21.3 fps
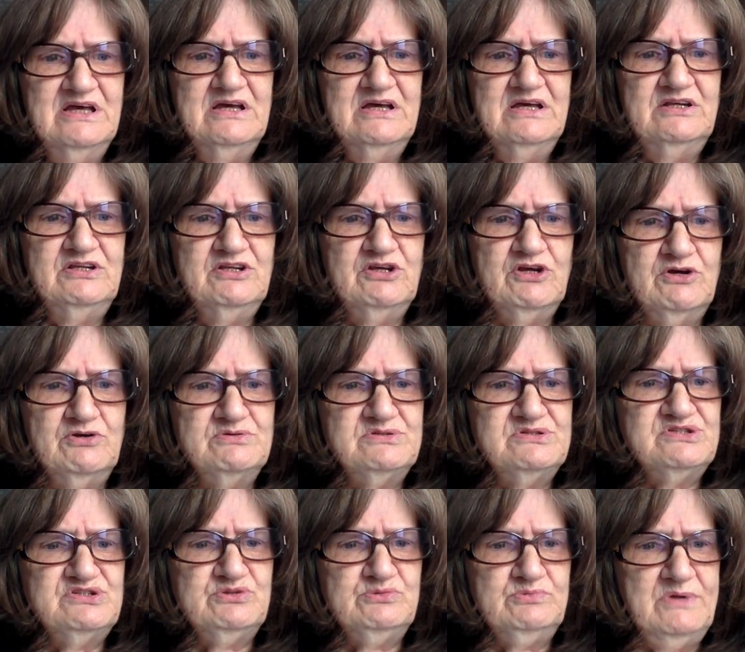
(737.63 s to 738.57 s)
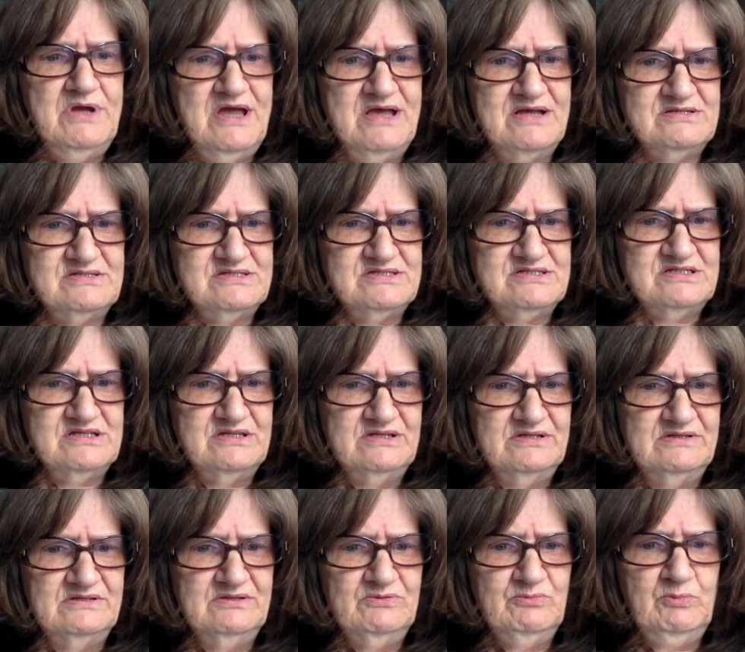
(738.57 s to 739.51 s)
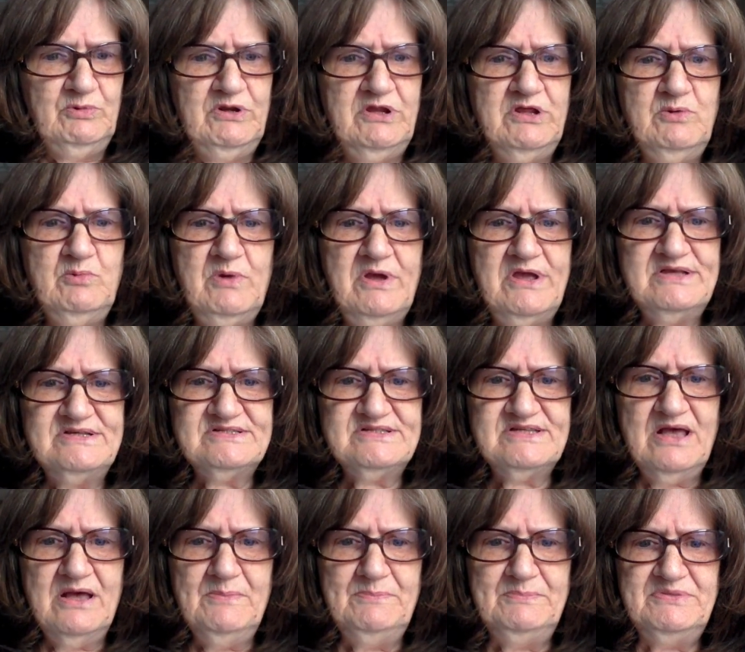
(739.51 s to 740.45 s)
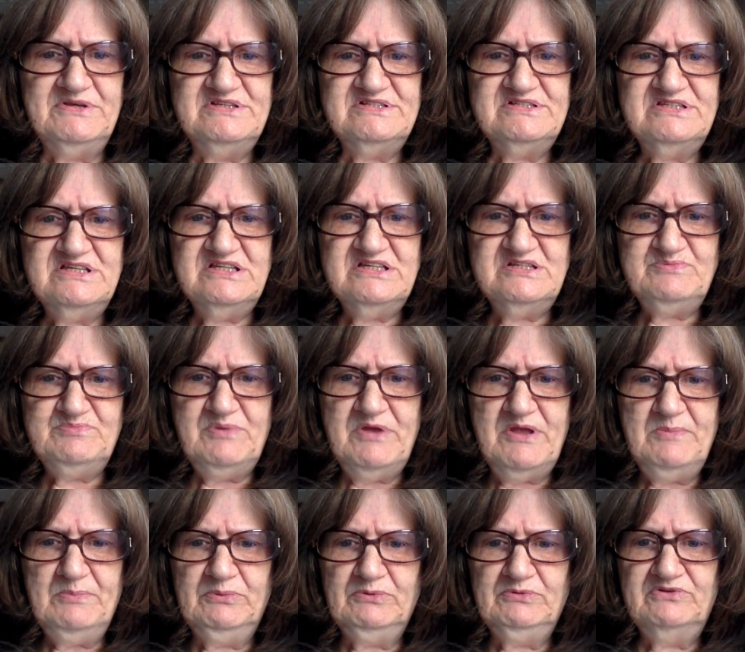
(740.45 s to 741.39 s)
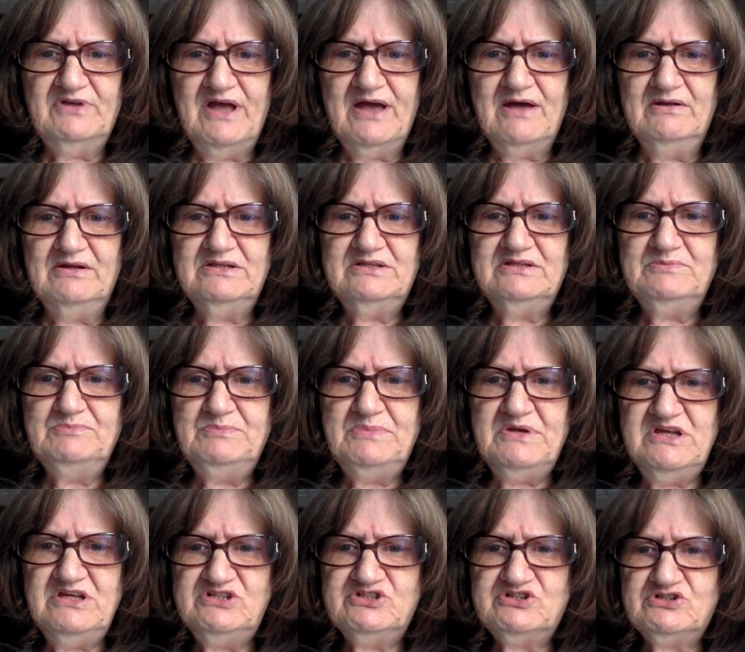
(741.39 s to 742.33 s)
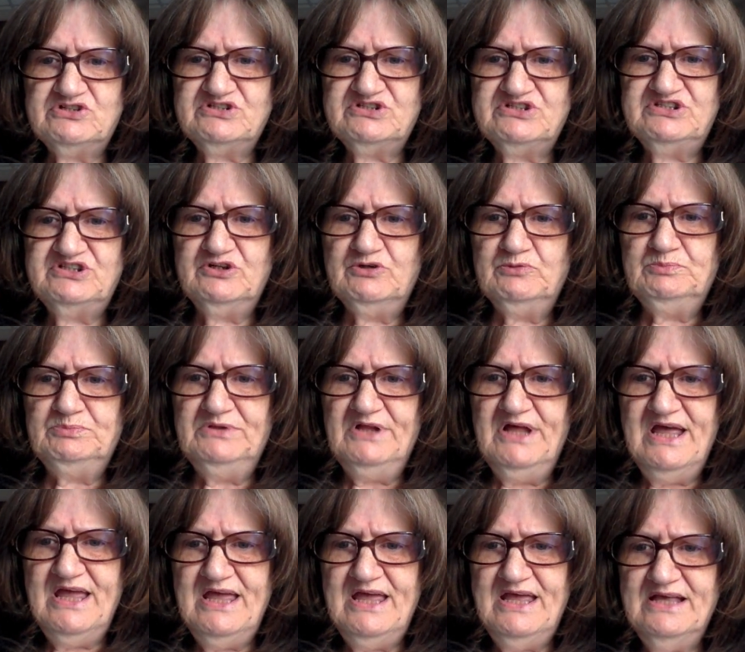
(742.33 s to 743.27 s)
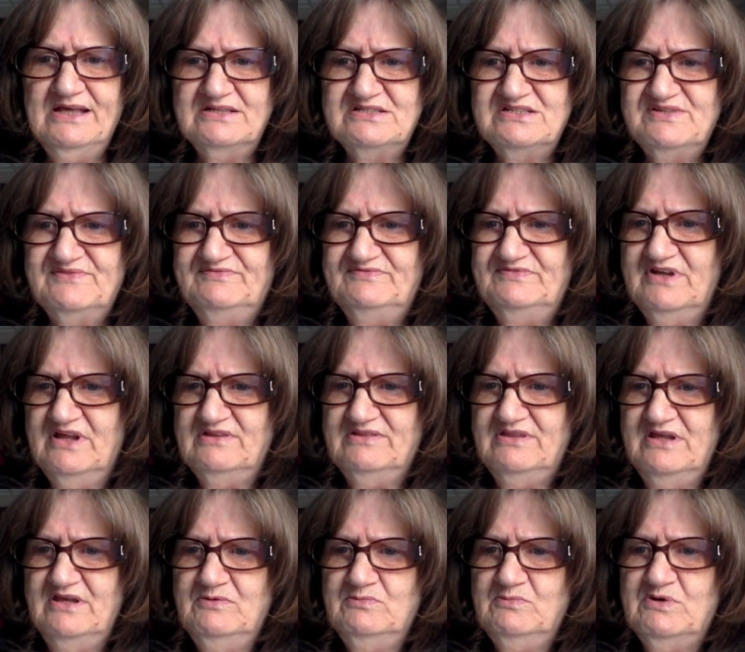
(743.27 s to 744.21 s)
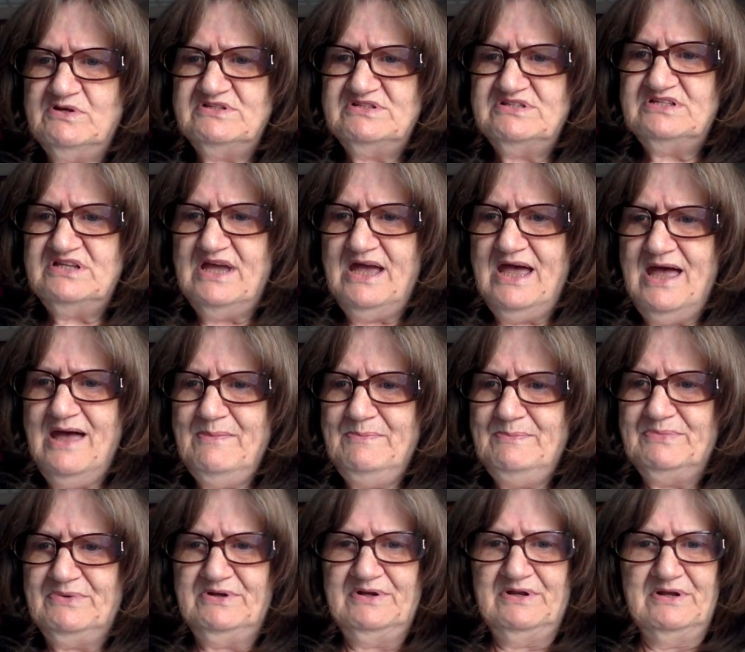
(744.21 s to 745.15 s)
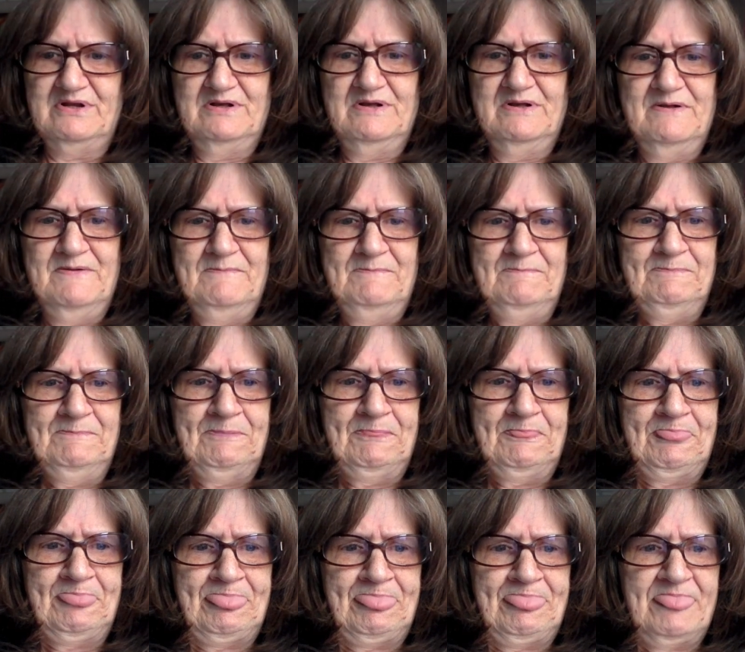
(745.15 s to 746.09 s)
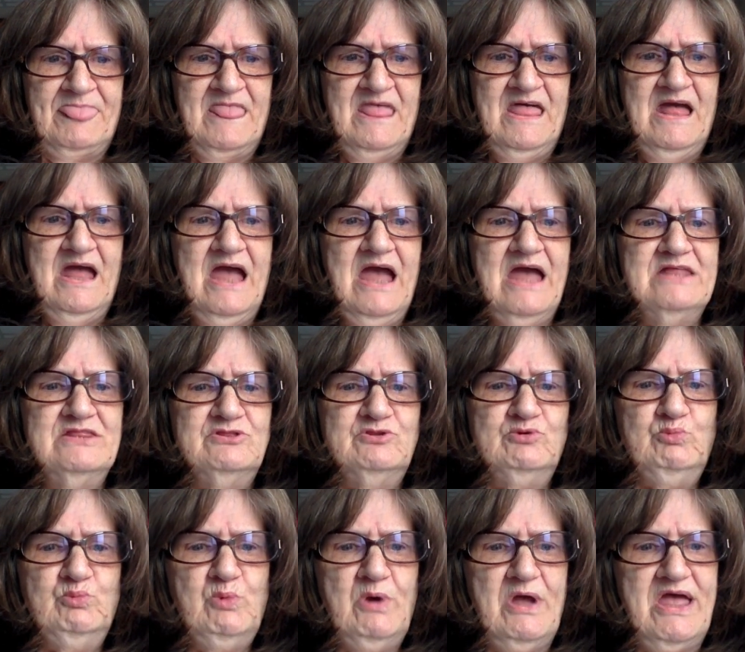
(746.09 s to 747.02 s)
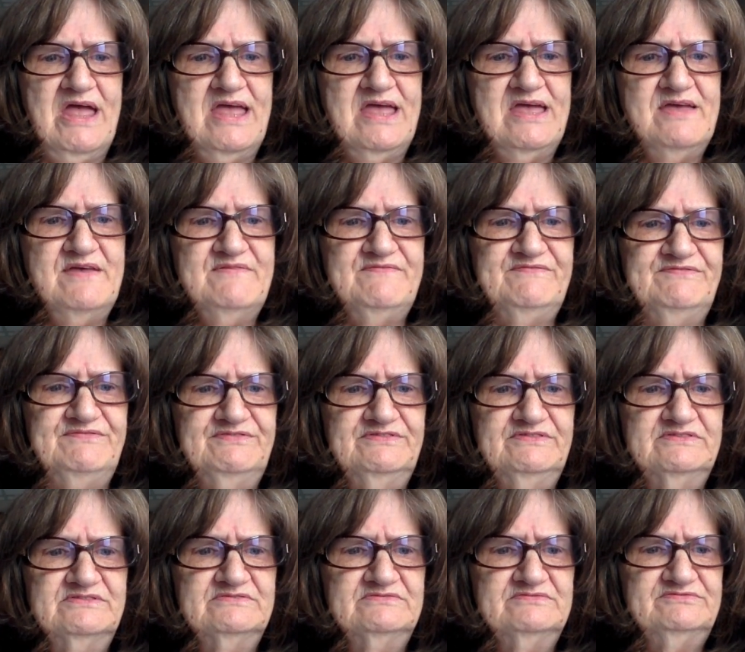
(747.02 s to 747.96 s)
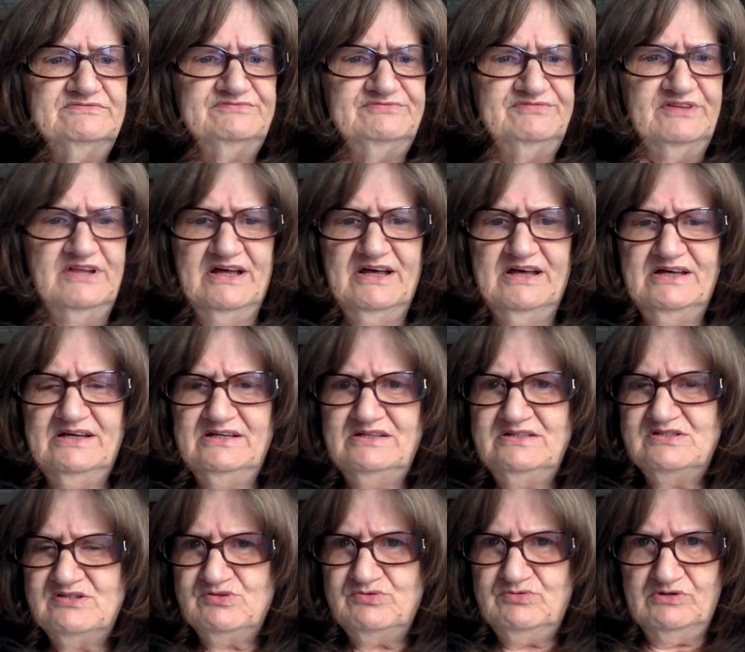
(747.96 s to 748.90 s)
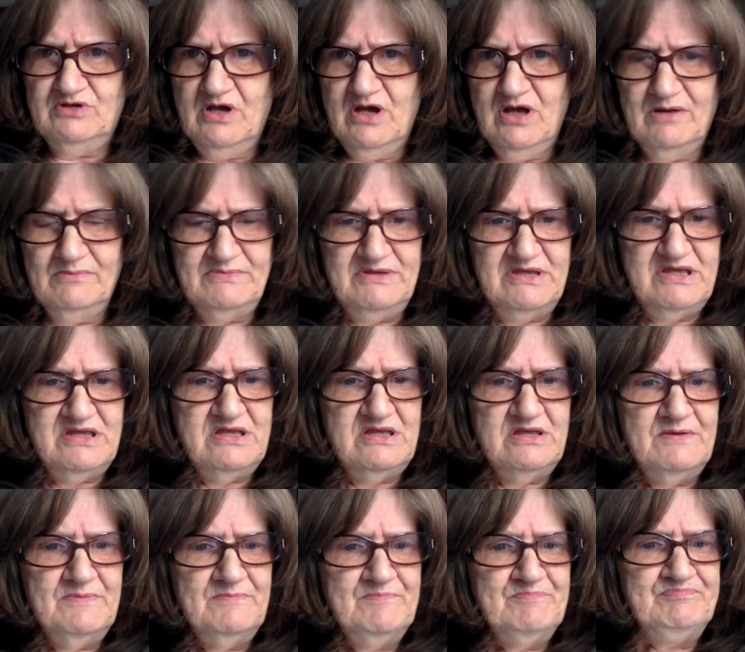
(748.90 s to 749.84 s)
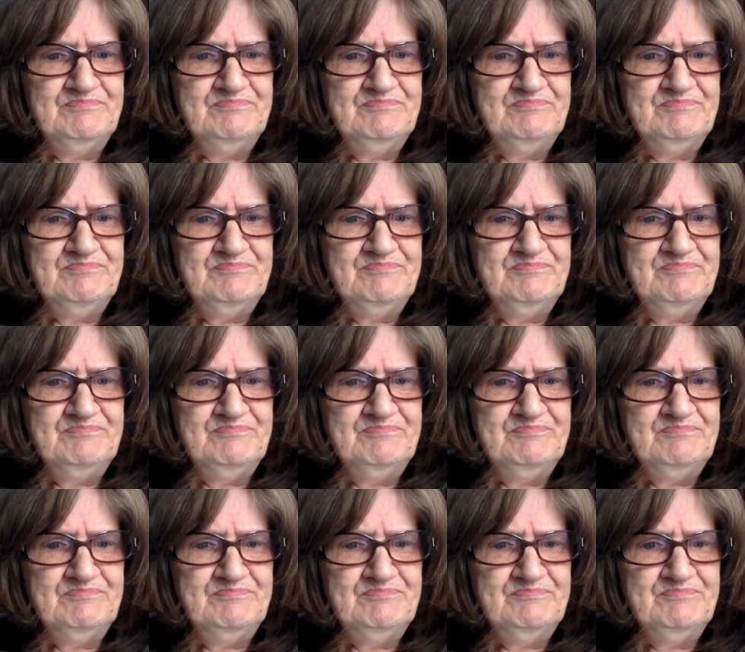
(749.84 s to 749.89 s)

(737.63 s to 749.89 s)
and goes to rest. When he wakes up, he sees people down at the beach are still playing as if nothing was to happen and the wave, flood, tsunami